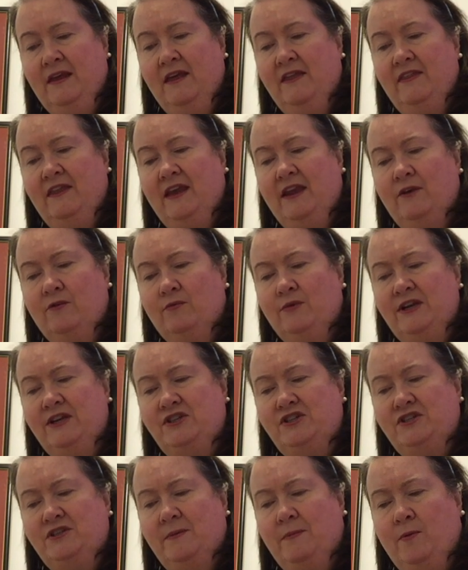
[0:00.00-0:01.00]
They had
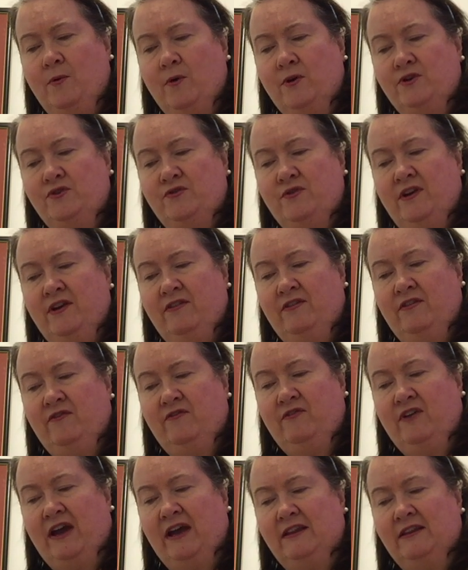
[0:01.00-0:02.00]
reached the portrait of the
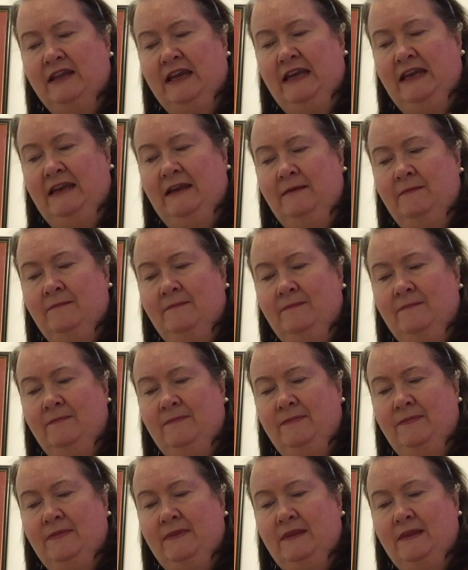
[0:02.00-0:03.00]
fat lady.
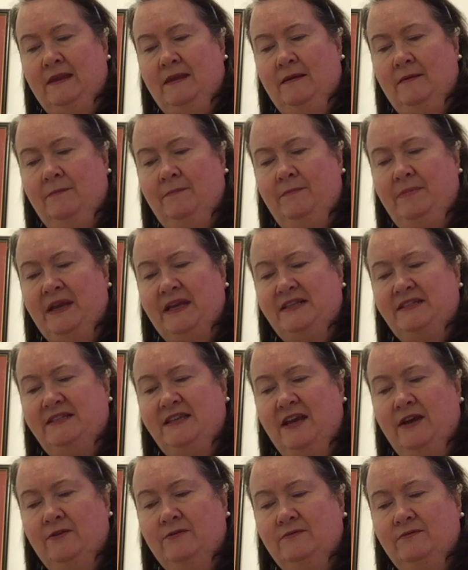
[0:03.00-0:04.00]
"Pig
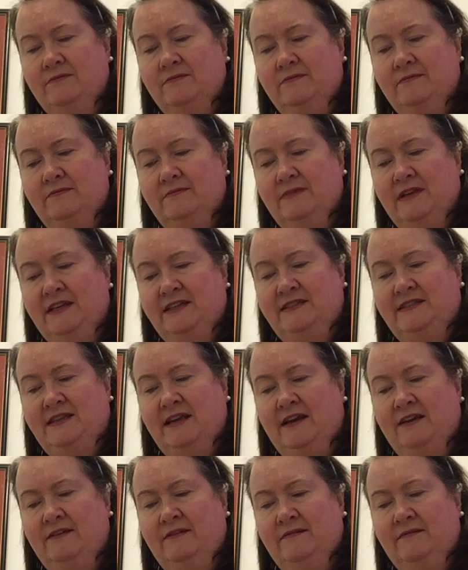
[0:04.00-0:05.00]
snout," they
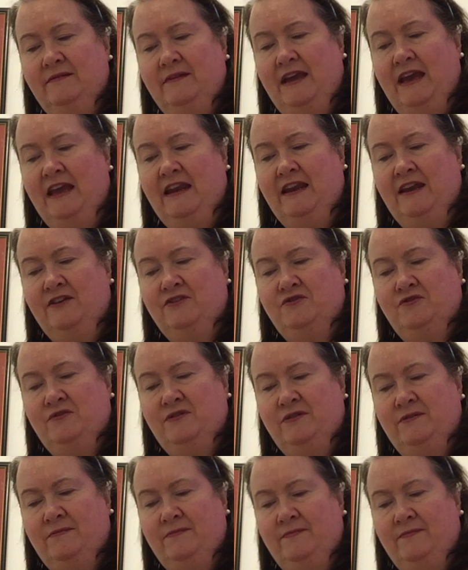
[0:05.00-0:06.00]
said, and entered.
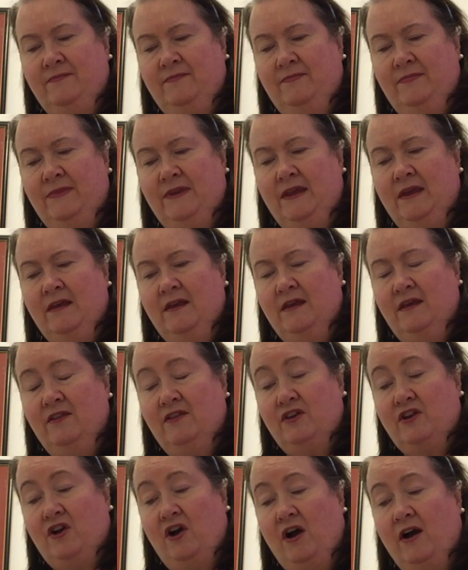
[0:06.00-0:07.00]
The
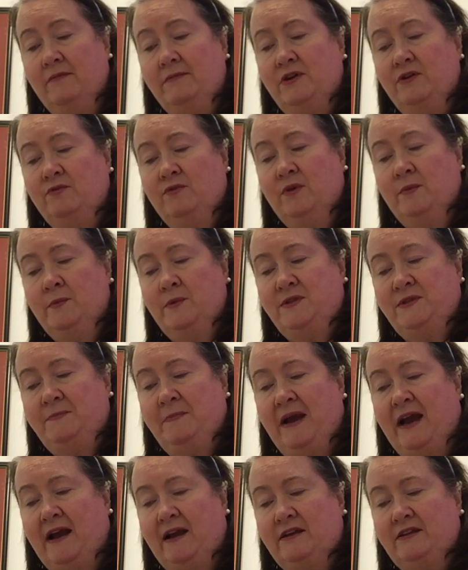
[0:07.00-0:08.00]
common room was
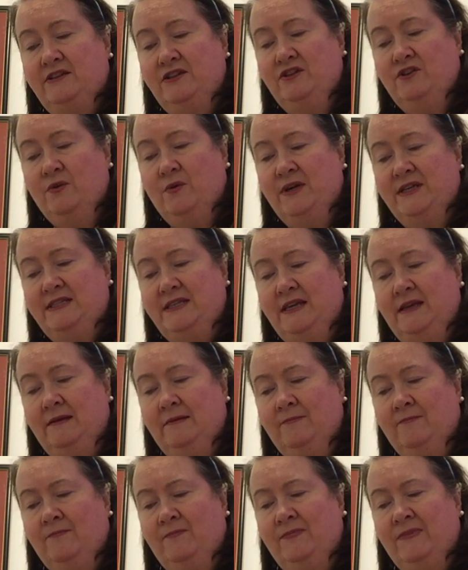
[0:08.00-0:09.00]
packed and noisy.
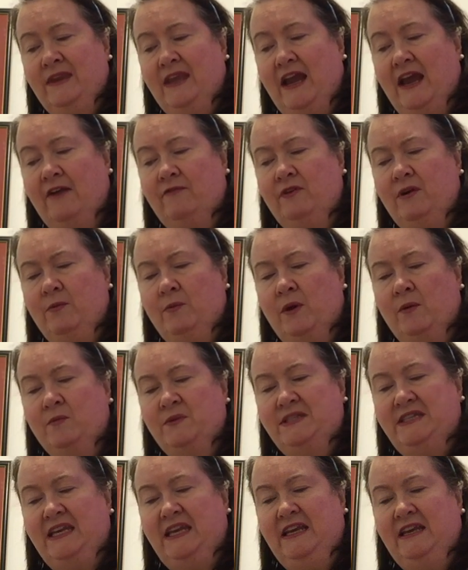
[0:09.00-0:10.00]
Everyone
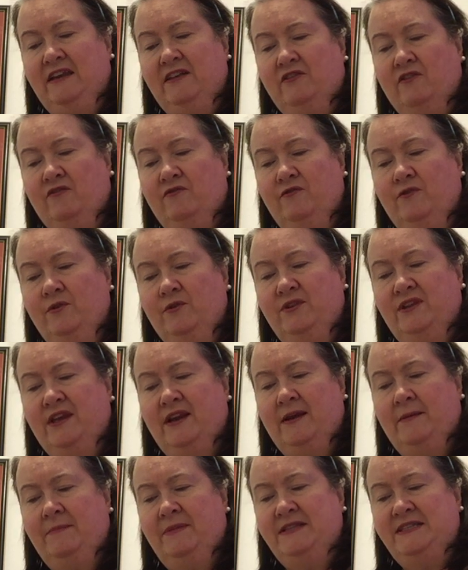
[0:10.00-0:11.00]
was eating the food that
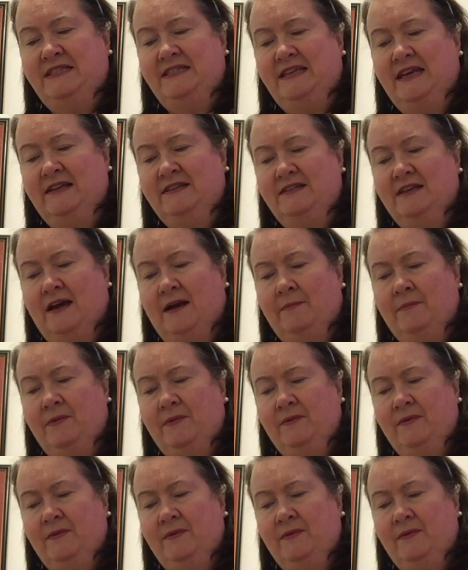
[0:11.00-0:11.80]
had been sent up.